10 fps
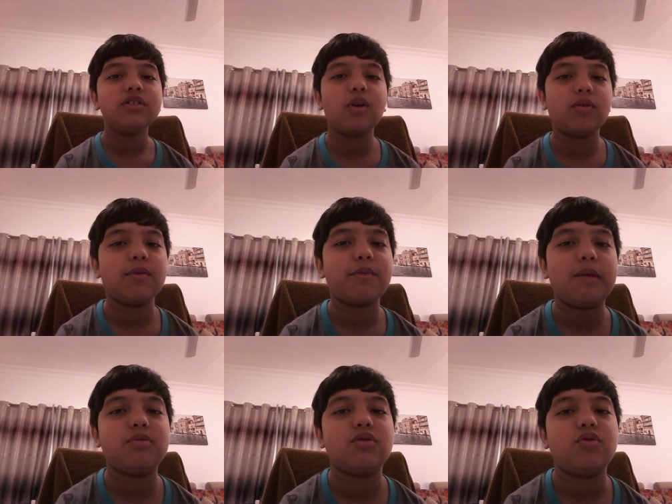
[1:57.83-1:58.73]
Don't
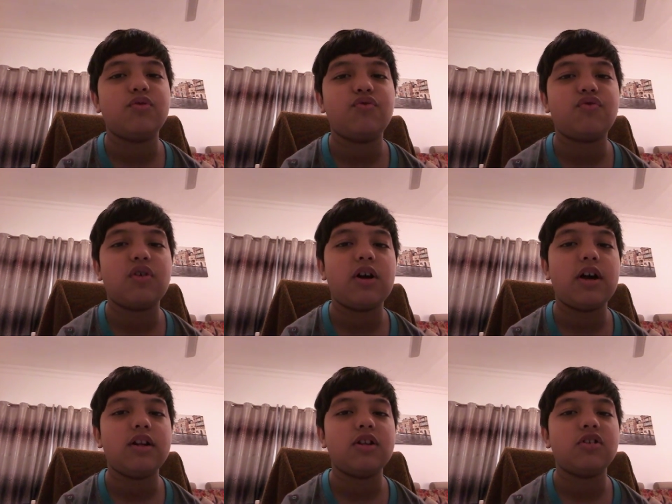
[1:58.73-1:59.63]
subscribe to
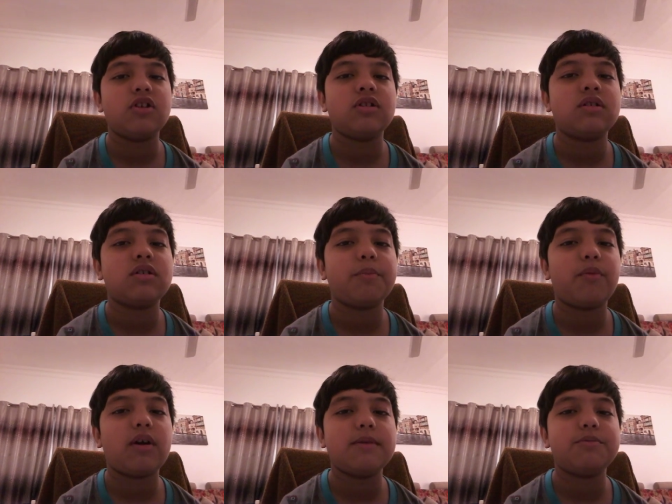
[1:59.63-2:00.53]
Farhad Ninjas.
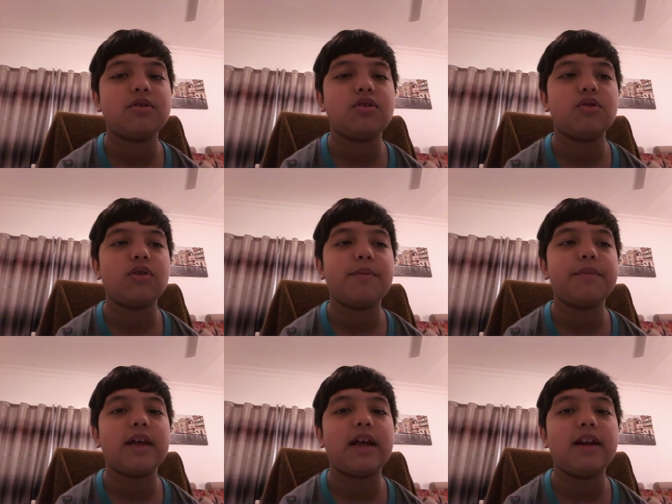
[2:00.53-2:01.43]
Subscribe to
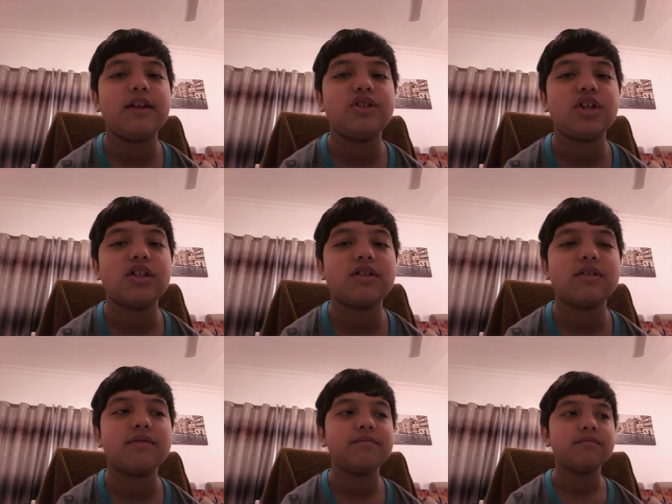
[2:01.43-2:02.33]
Hamdan
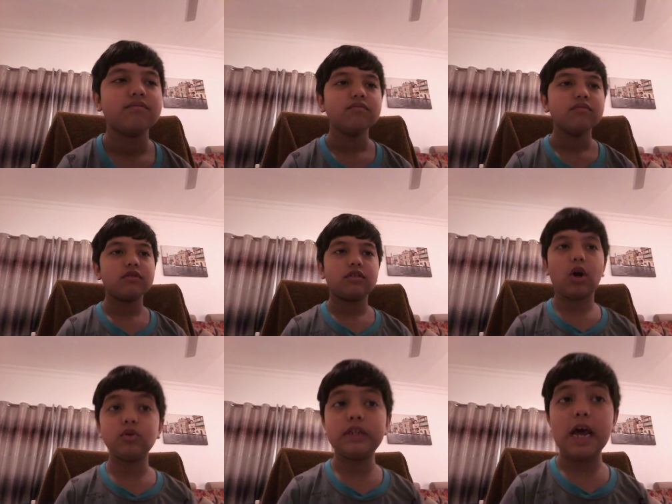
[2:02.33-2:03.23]
Ninjas.
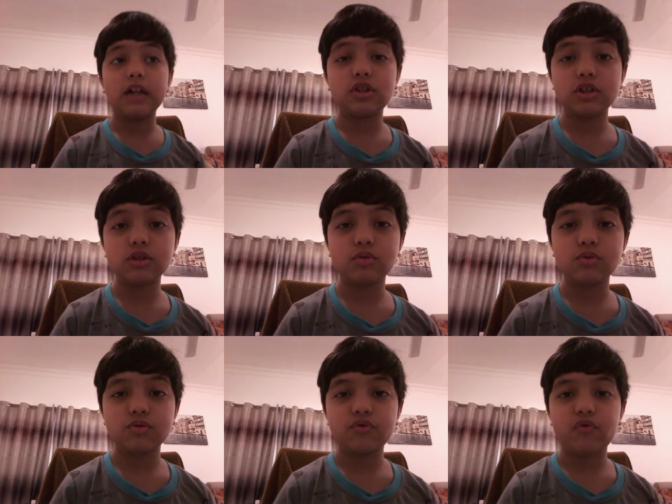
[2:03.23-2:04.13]
Don't tell to